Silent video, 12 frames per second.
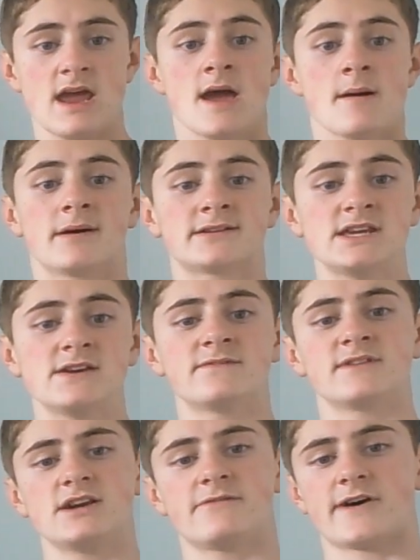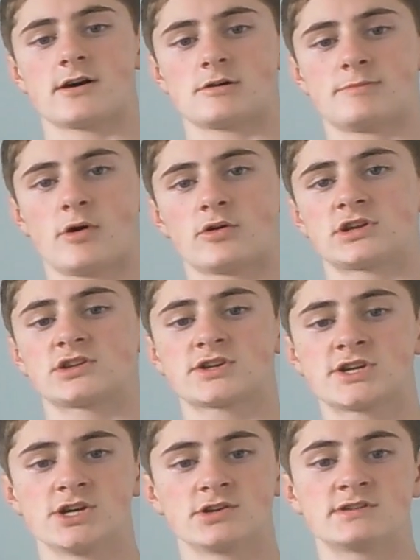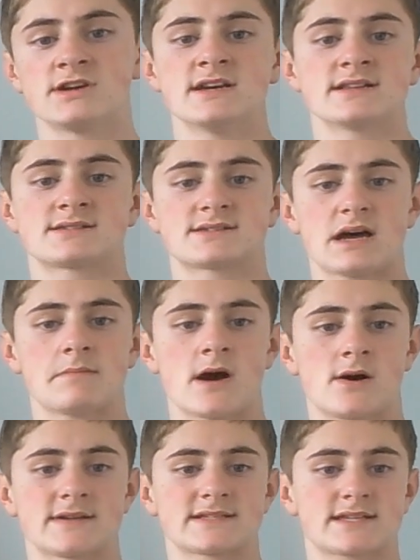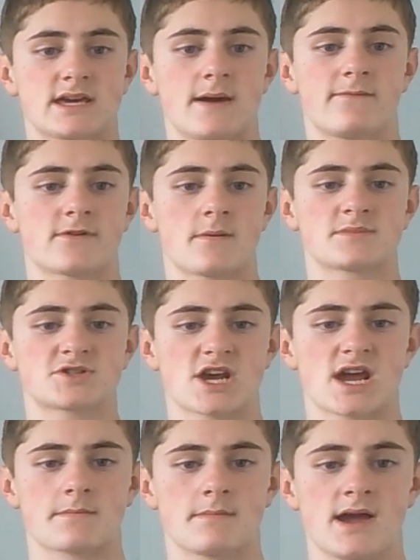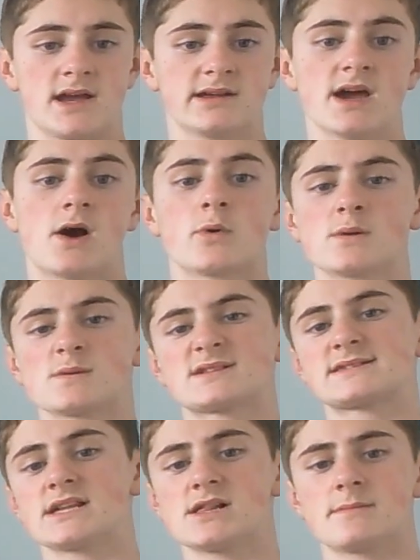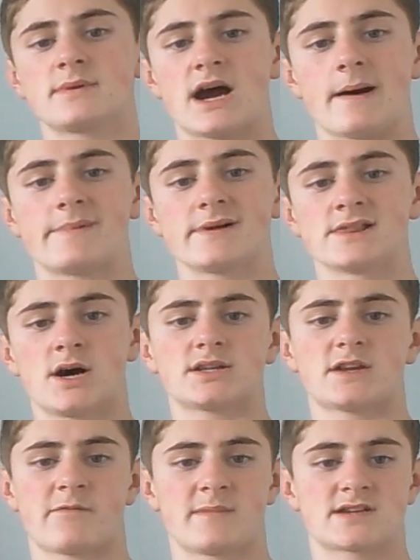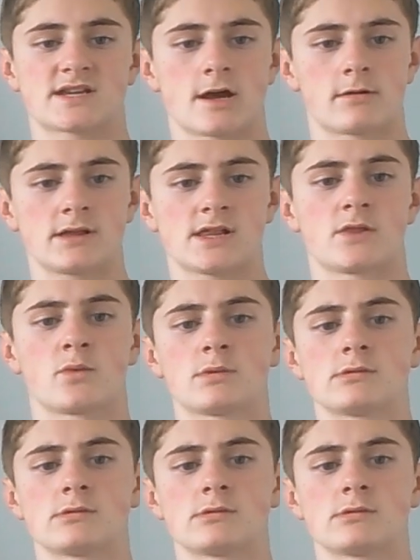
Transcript: But even if our opponent could somehow escape from checkmate, we will still be up a lot of material and we